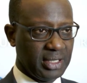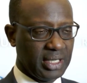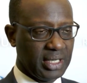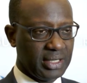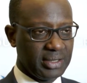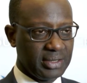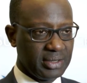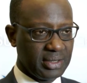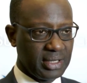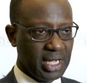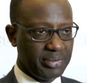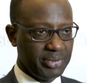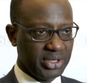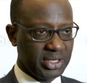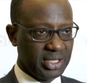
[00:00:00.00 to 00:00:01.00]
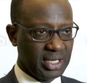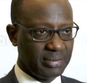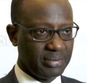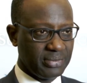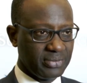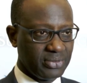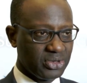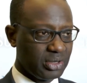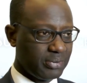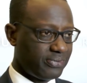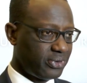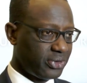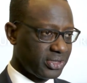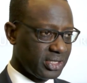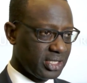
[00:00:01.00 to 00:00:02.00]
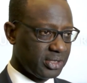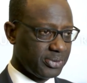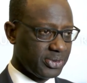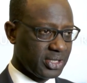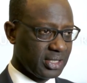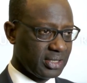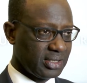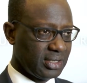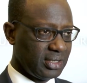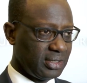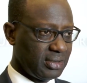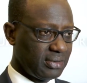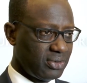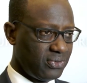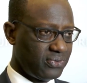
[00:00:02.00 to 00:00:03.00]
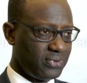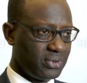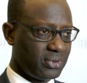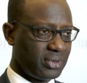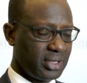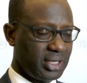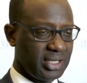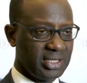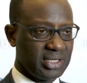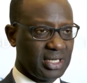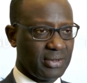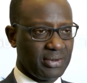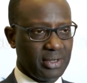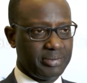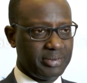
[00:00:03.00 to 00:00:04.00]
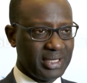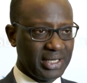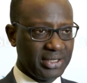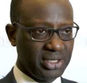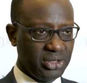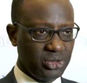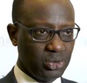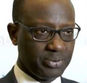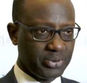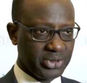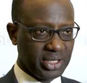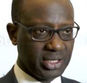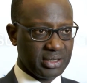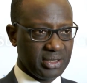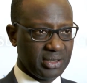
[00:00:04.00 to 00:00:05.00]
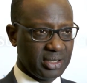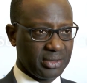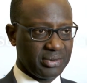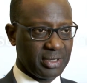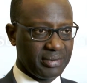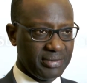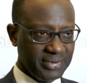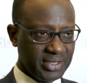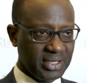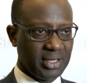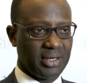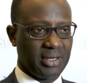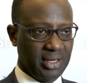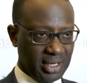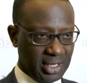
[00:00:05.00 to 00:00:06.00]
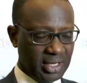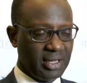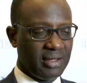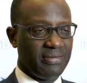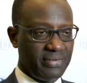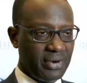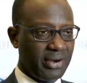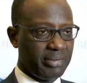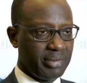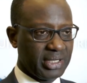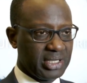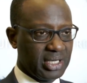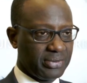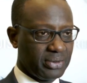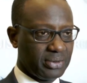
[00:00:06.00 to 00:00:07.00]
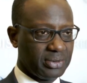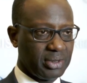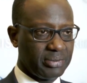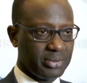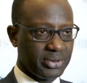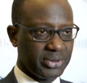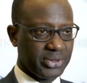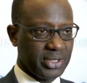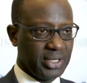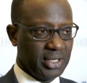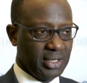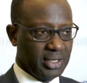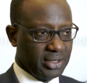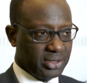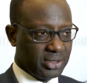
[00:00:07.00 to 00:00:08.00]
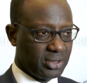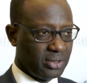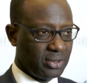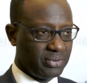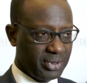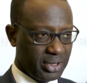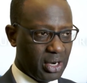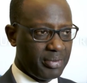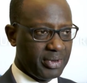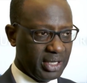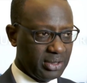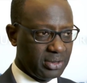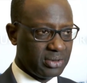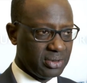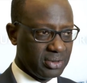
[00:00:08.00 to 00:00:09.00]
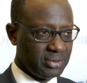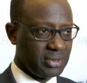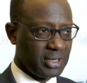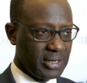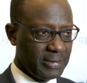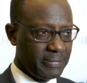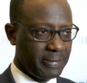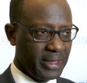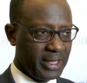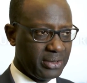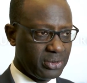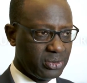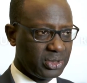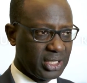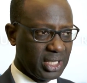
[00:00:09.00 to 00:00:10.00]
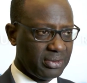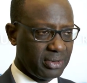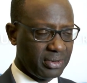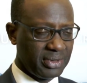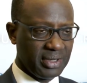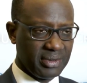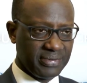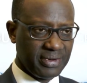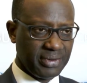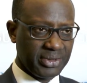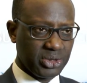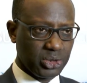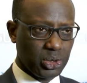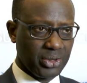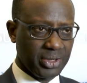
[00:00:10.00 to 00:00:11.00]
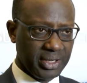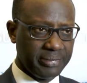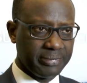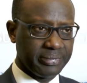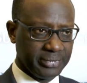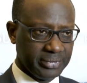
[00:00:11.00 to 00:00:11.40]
And uh, I B C M was up thirty-six percent in Q four and is now up ninety-two percent in January. I mean, these are very material numbers. So we're coming into, um, into January uh, very strongly.